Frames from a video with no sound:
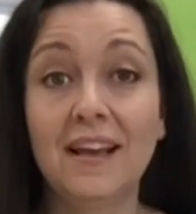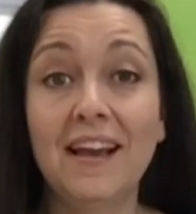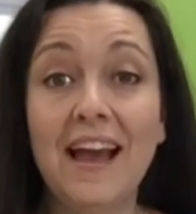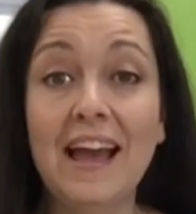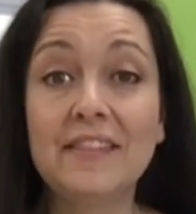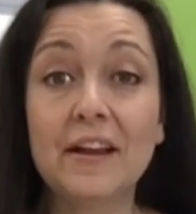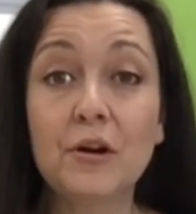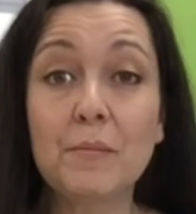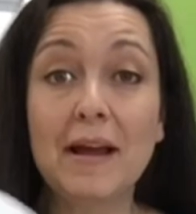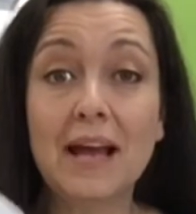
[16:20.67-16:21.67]
And there
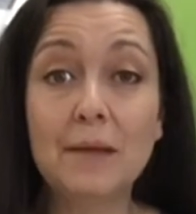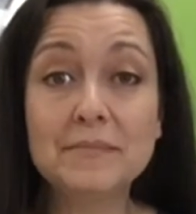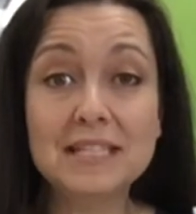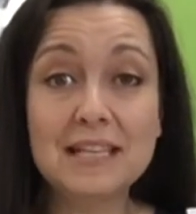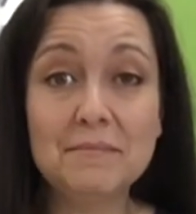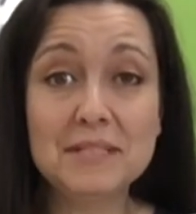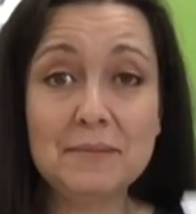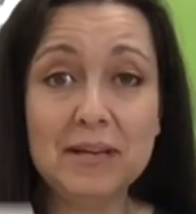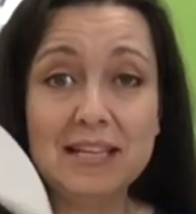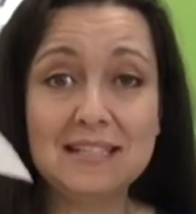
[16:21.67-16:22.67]
are my Humpty Dumpty
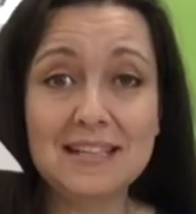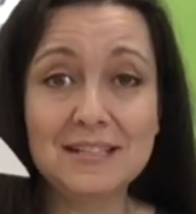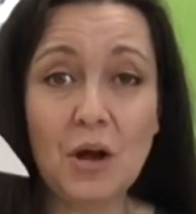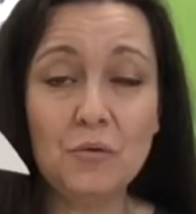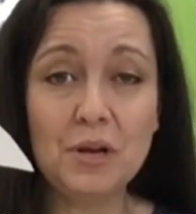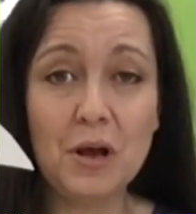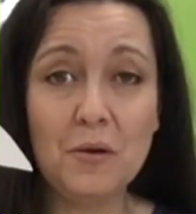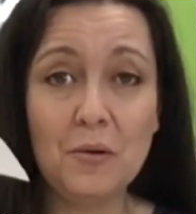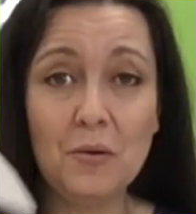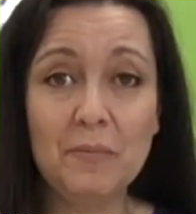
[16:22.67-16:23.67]
pieces. Oh
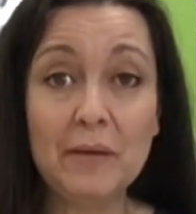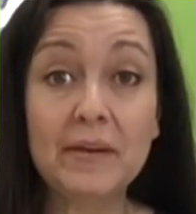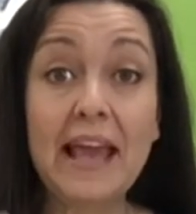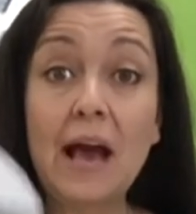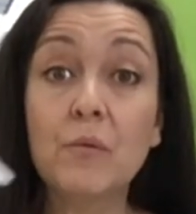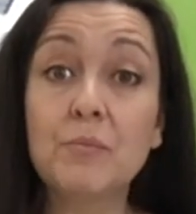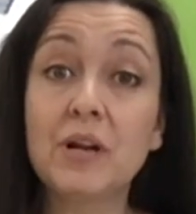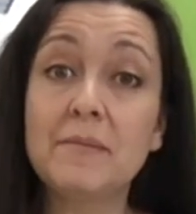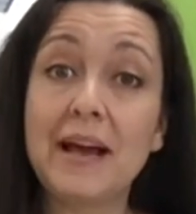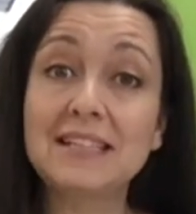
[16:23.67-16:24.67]
no, but can we put
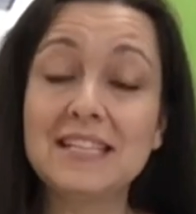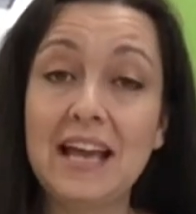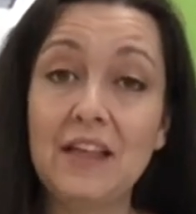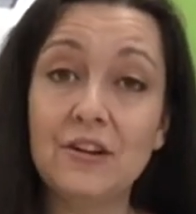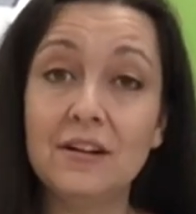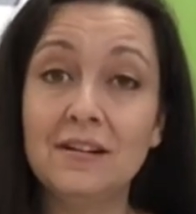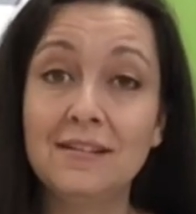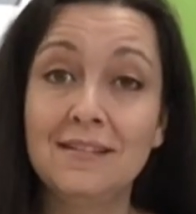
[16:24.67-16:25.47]
them back together?